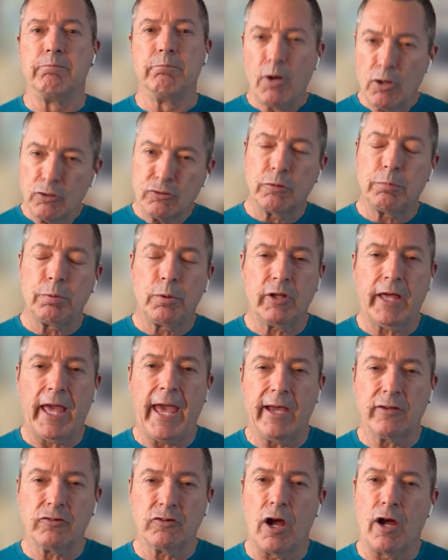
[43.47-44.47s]
multiple
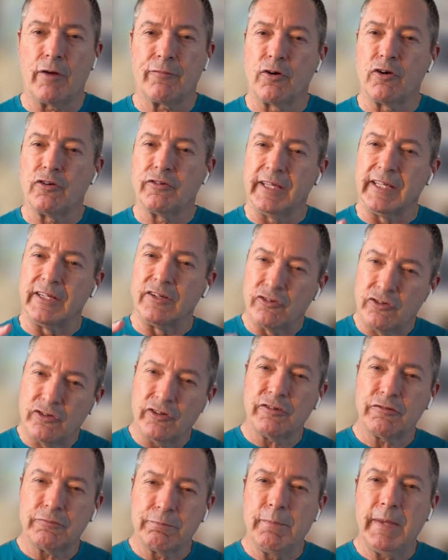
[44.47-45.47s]
cash offers in
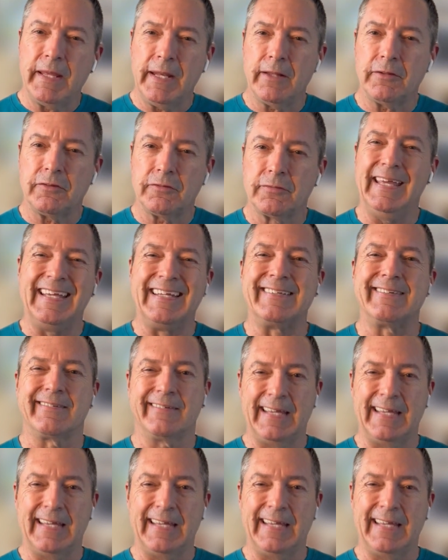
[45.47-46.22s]
just minutes, it's